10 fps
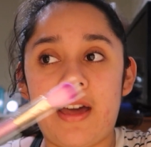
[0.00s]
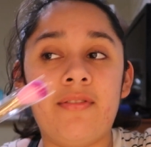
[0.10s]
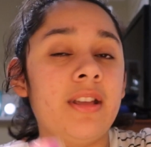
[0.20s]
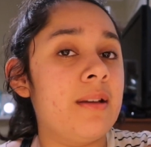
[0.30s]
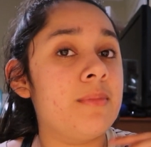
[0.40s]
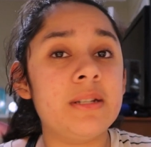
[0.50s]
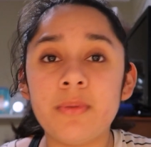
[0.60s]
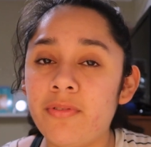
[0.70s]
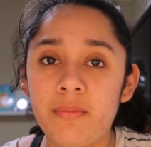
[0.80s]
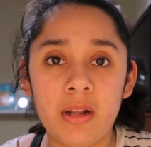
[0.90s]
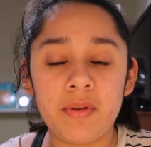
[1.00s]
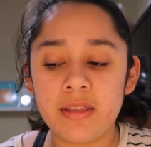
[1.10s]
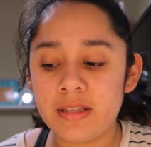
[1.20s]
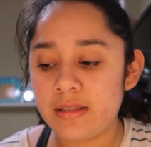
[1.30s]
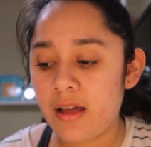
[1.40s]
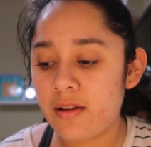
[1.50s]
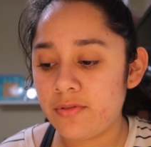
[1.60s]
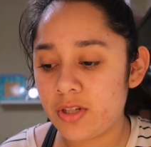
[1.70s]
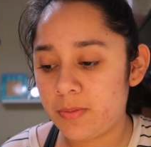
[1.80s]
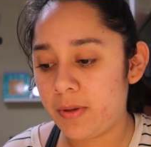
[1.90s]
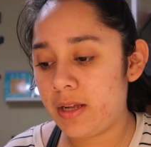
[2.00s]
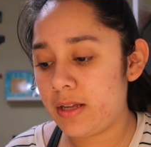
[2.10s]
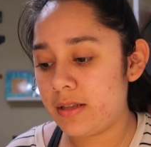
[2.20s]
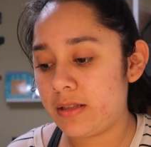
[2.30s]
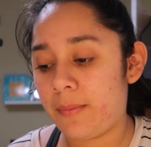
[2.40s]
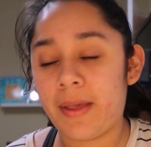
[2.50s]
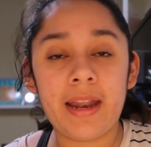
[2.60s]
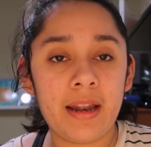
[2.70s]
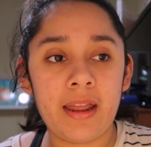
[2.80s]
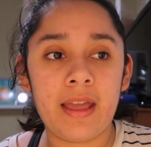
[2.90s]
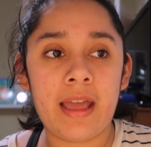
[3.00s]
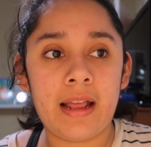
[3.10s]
I have to get much more familiar with this stuff just because I'm getting it,